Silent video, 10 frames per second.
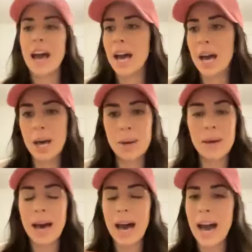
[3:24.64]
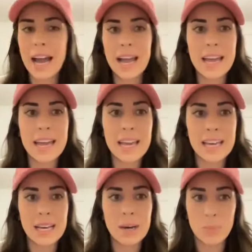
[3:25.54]
I
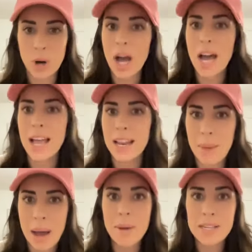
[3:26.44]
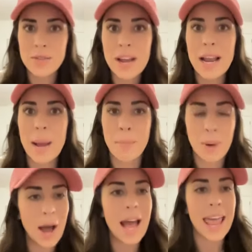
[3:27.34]
brought my best friend. I
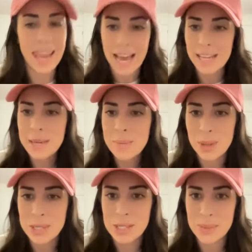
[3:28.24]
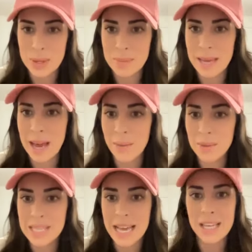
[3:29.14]
brought Natalie Borges with me. I
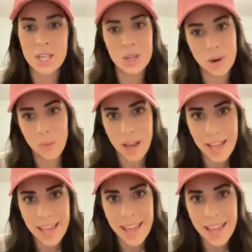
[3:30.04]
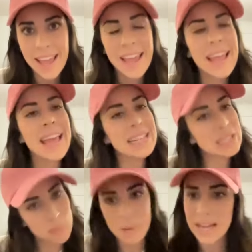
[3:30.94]
was like, you know what?
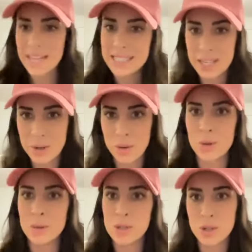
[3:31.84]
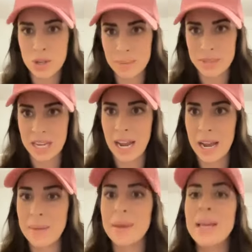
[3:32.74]
It's bestie cruise trip
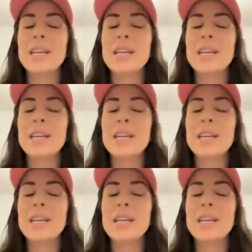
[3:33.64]
time.